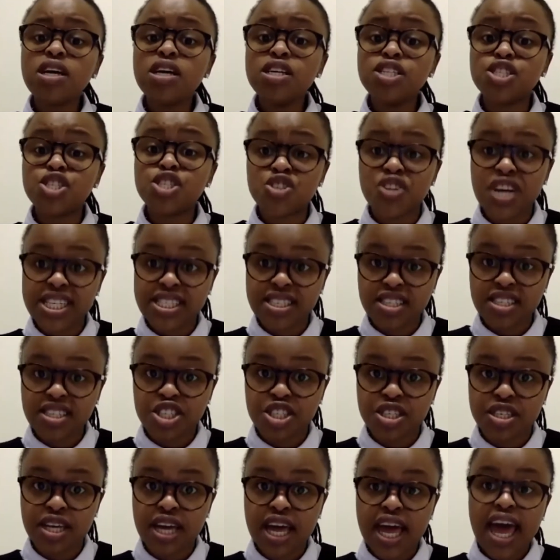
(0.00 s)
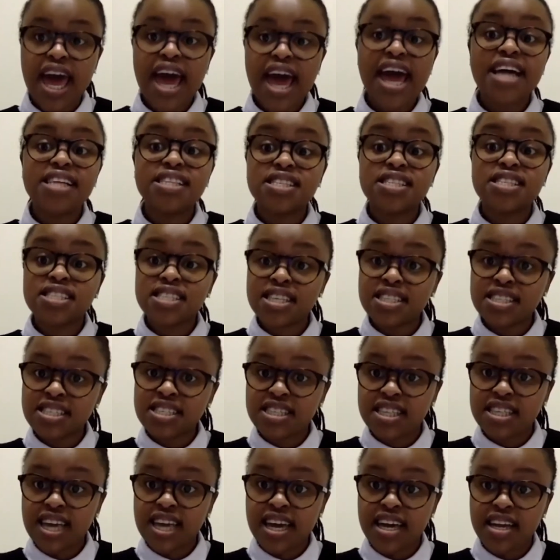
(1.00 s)
strategy. And since
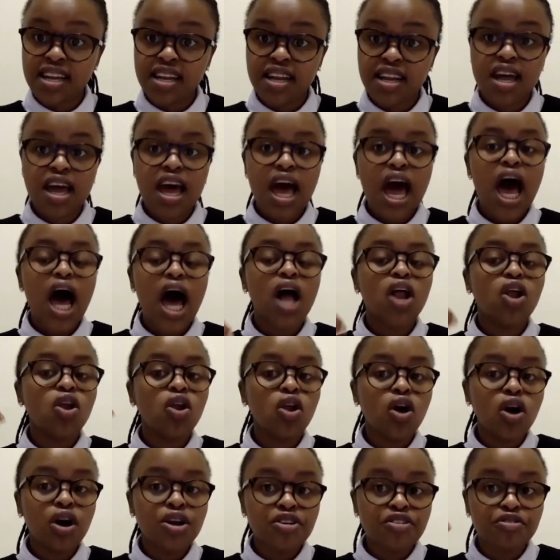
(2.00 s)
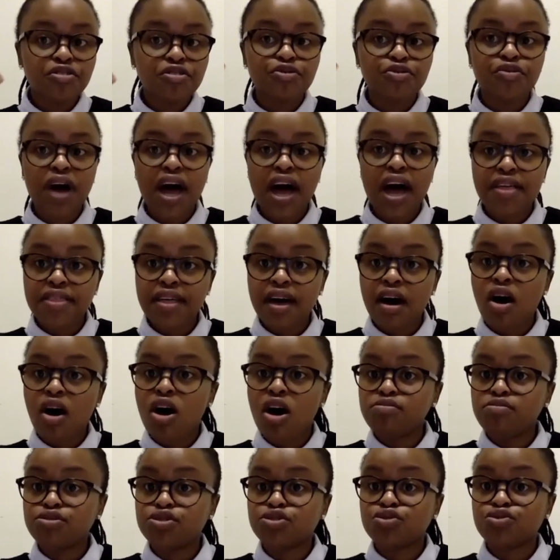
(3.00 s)
then, a lot of other
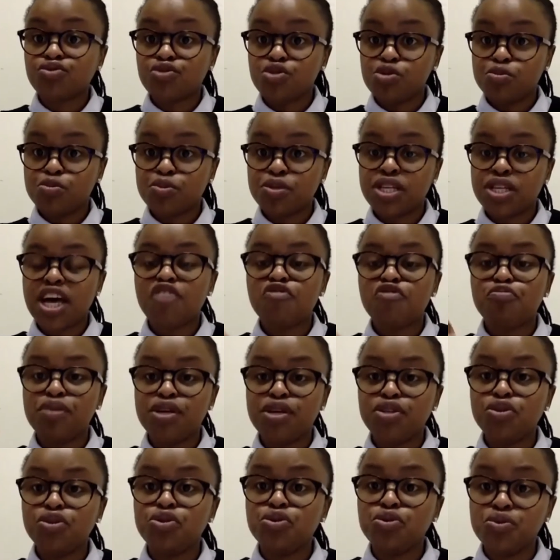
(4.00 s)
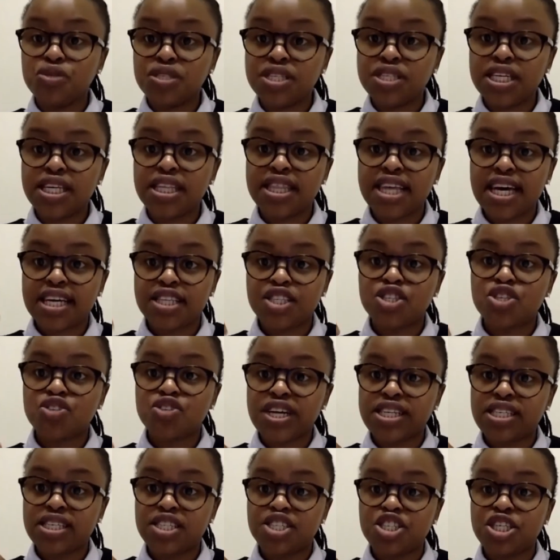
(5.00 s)
armed groups have been using that
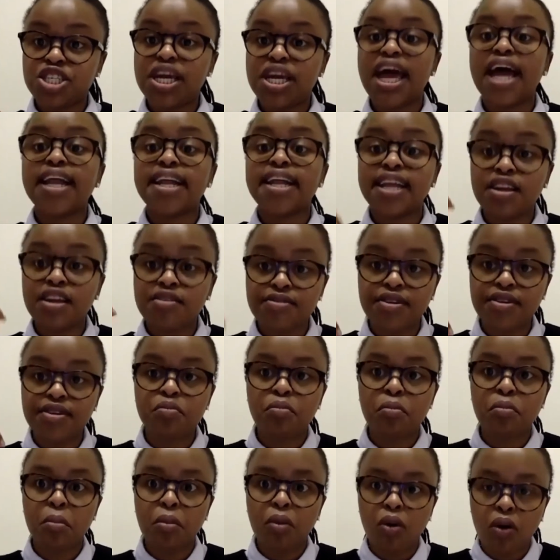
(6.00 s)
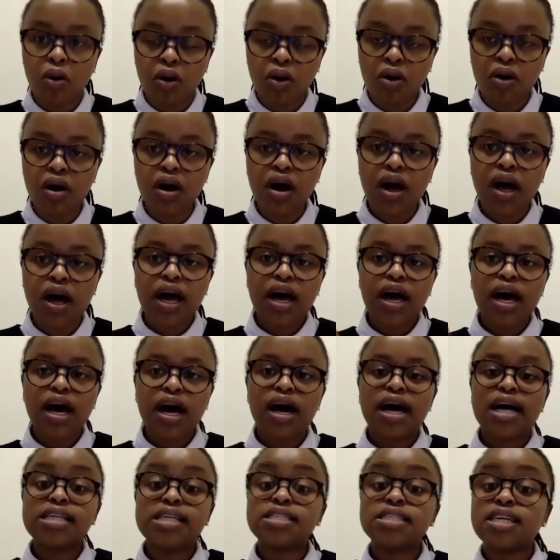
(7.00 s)
strategy, and even more
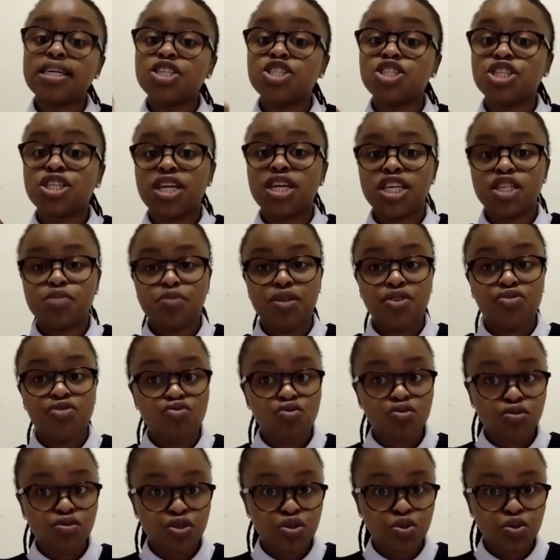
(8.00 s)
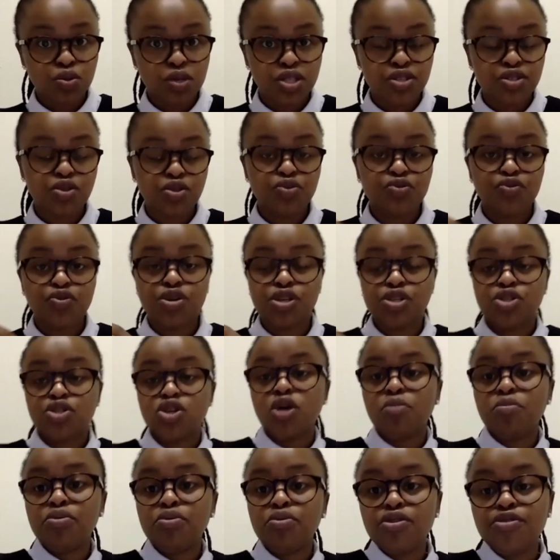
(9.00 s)
attention has been drawn to it. So for
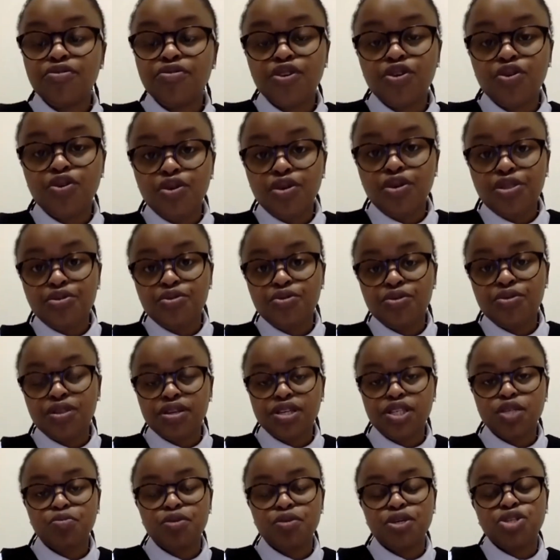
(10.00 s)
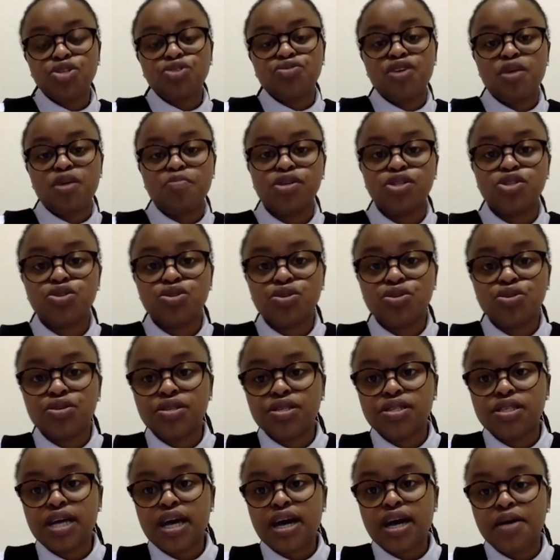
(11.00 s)
example, if you go through the Special
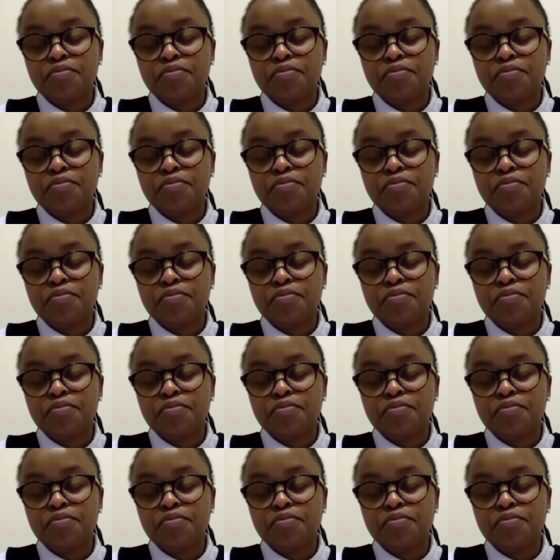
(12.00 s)
Rapporteur's